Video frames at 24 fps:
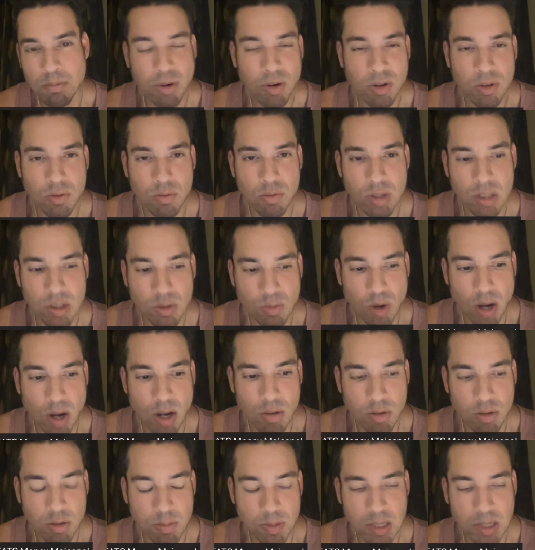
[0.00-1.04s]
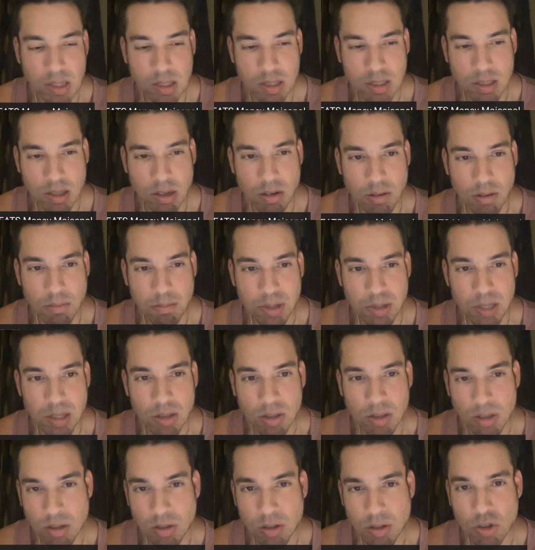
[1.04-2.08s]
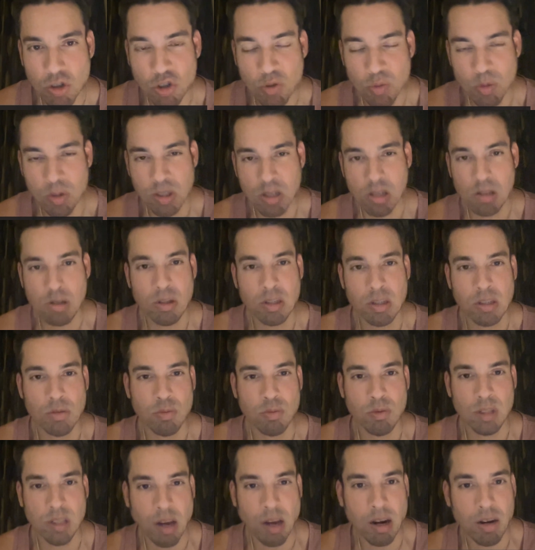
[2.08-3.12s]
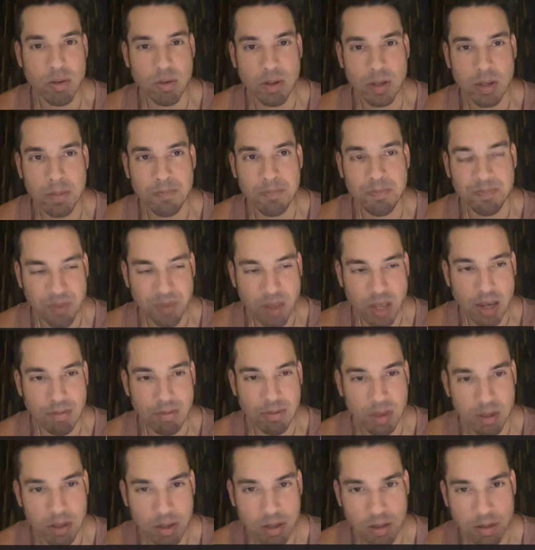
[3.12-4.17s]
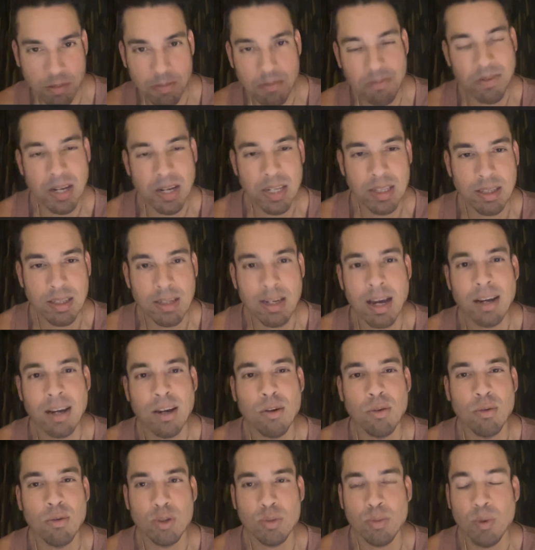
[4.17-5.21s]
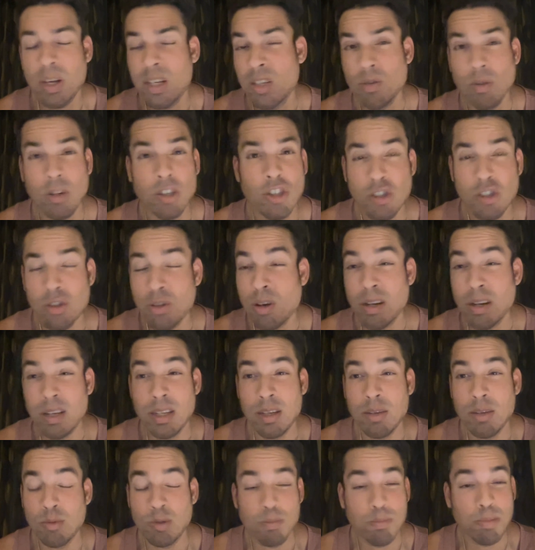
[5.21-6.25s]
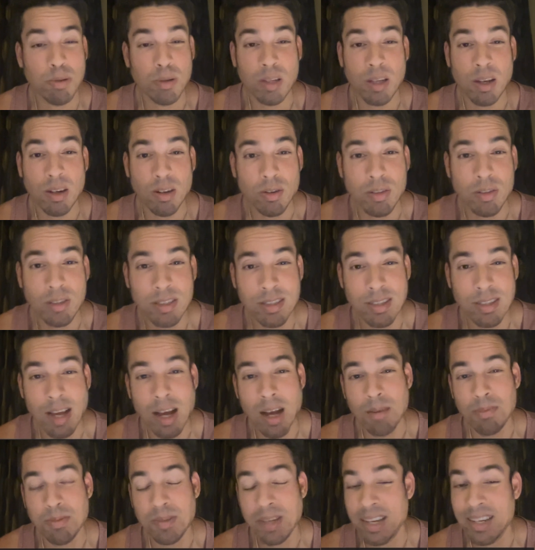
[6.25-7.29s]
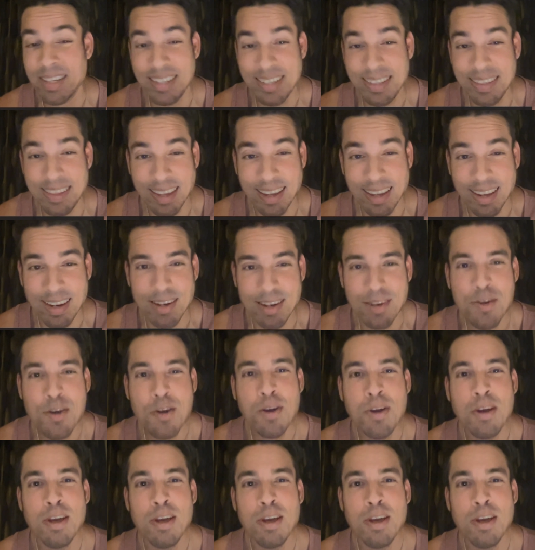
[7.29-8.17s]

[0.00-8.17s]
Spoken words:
Part of the reason why was because Beneil Dariush was alluding to retiring if the fight did not go his way. So I just thought he would pull out all the stops, and he did.